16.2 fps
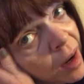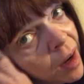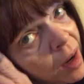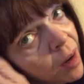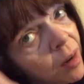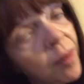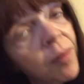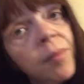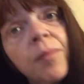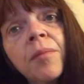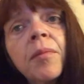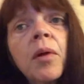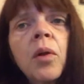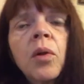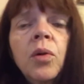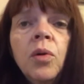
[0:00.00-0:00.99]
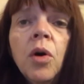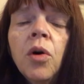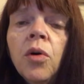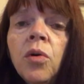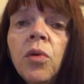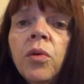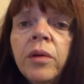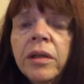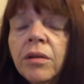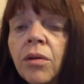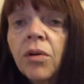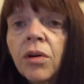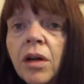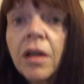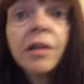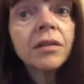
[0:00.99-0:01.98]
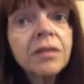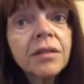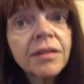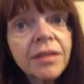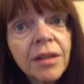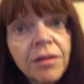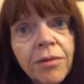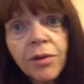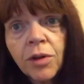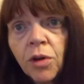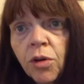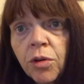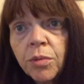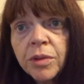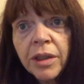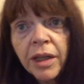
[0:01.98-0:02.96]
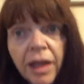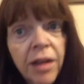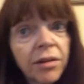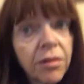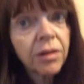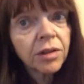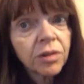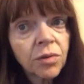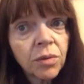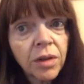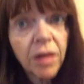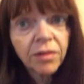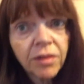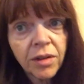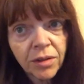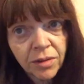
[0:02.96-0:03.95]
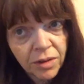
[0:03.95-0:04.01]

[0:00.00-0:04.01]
I'm um, low in all kinds of stuff, carbs, calories, whatever.